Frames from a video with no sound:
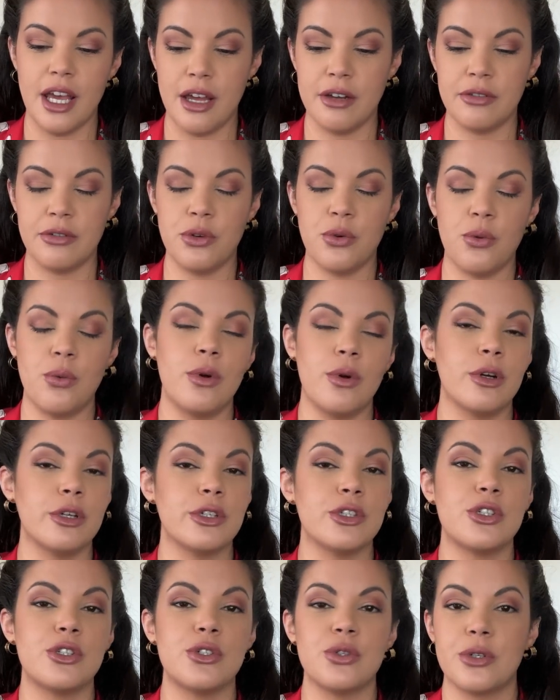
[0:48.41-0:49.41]
ever wore
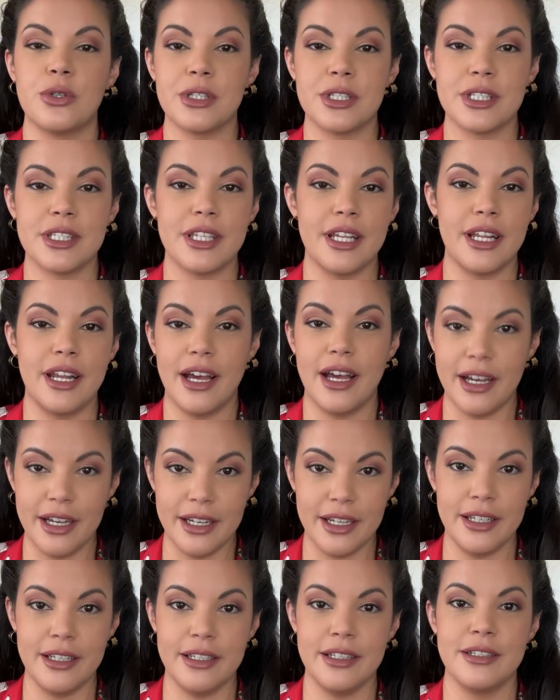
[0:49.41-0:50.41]
shorts that
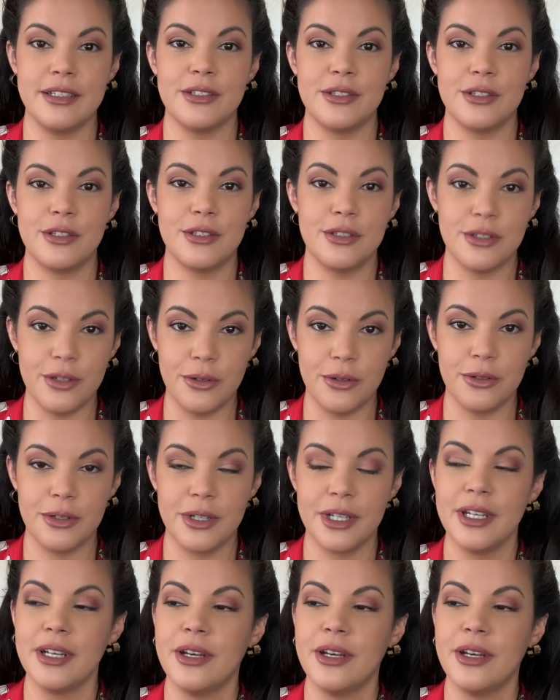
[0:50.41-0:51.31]
I sewed.